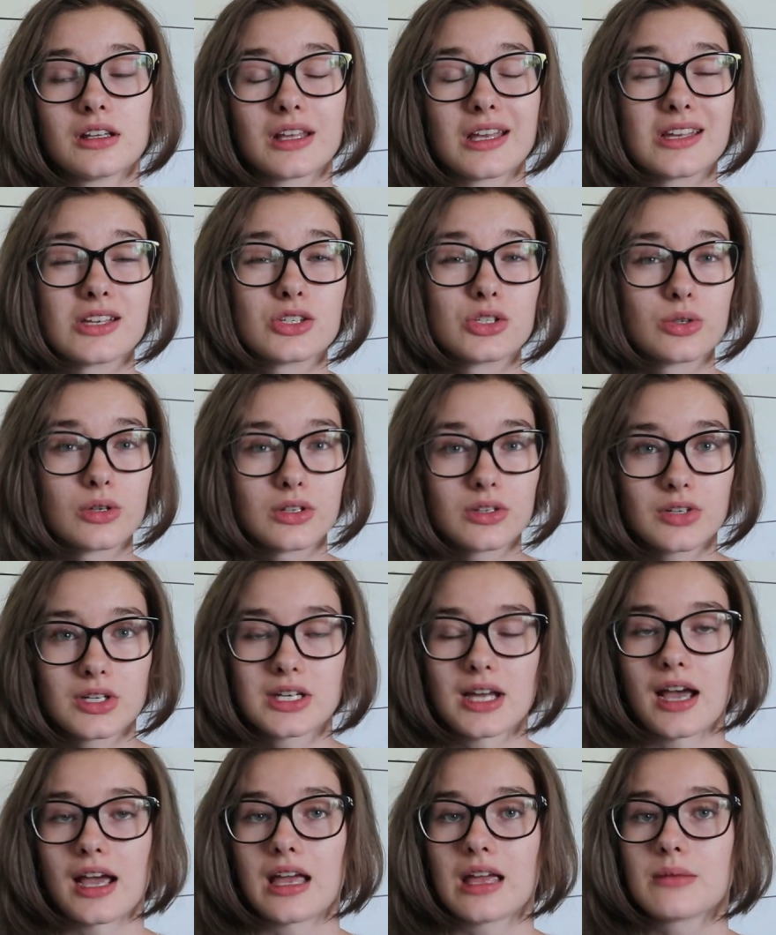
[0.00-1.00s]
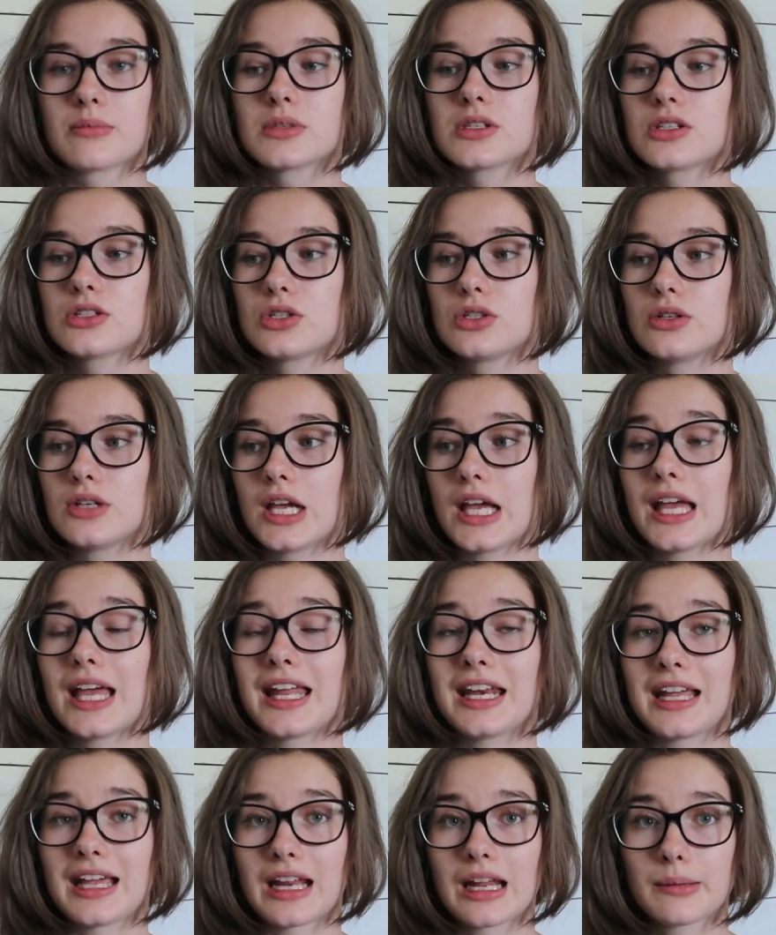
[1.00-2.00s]
like two or three times to get
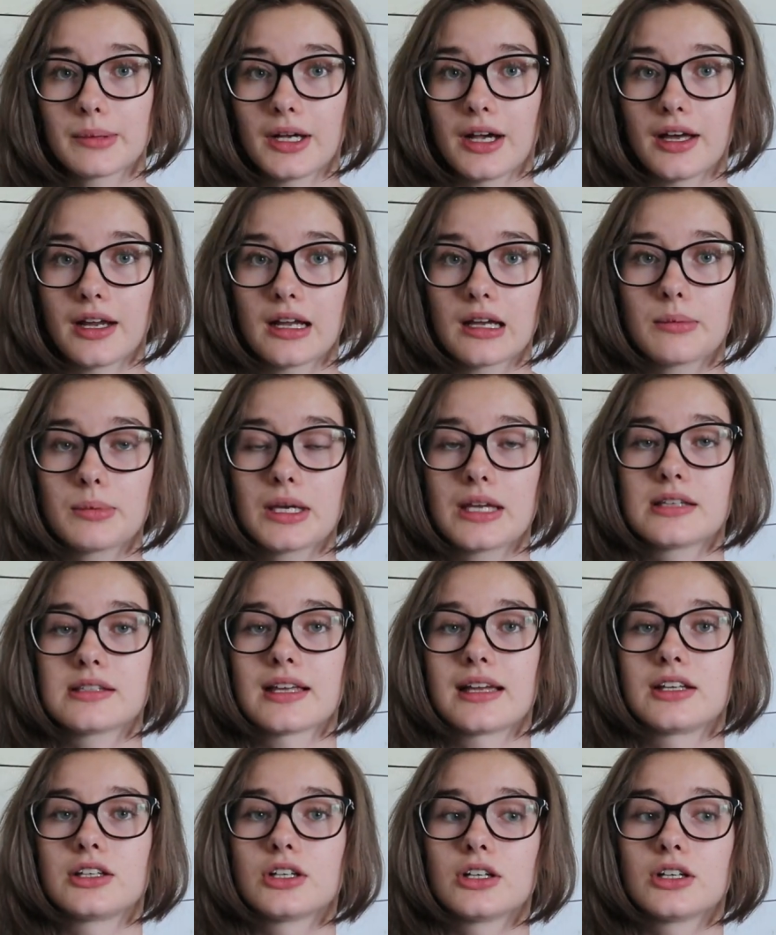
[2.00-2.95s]
an antibiotic because it